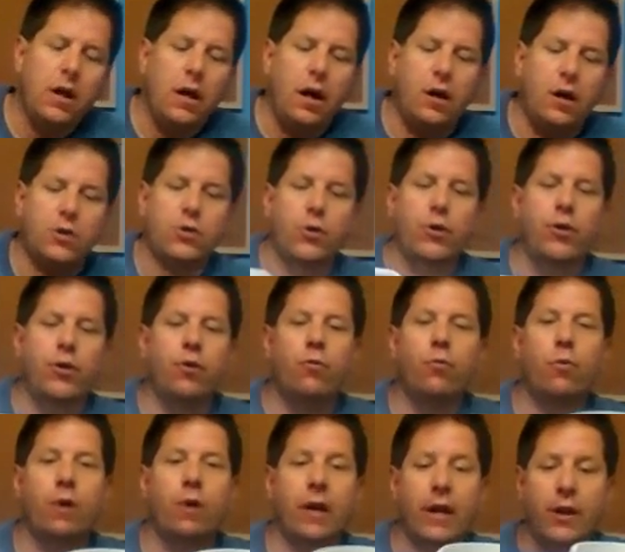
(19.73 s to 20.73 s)
I'll show you
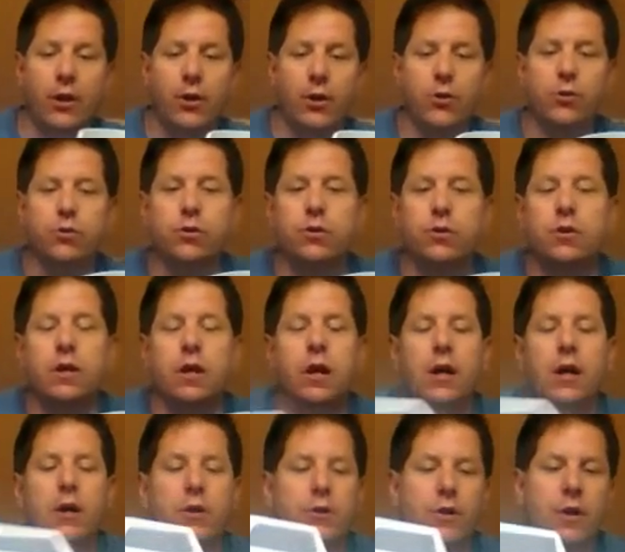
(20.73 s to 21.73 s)
what I used
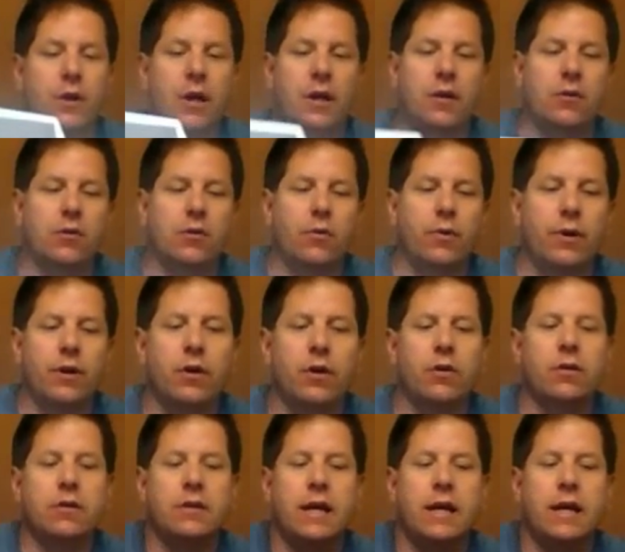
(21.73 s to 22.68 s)
to cut out the windows,